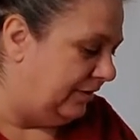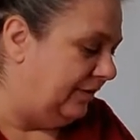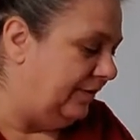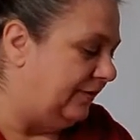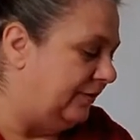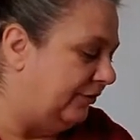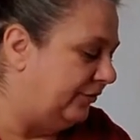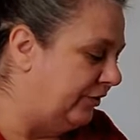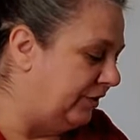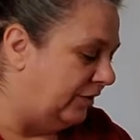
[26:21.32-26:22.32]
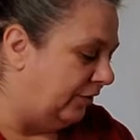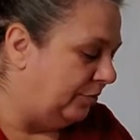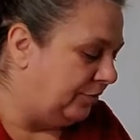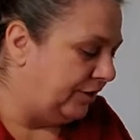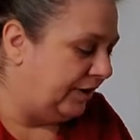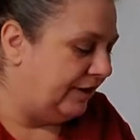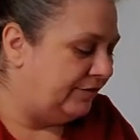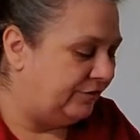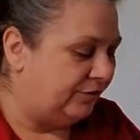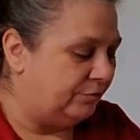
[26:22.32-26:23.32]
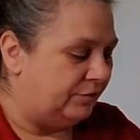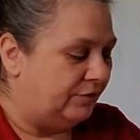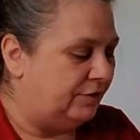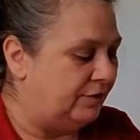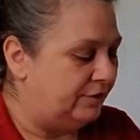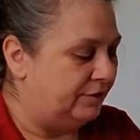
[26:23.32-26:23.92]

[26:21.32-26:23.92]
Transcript: In this video, I'm going to add some of the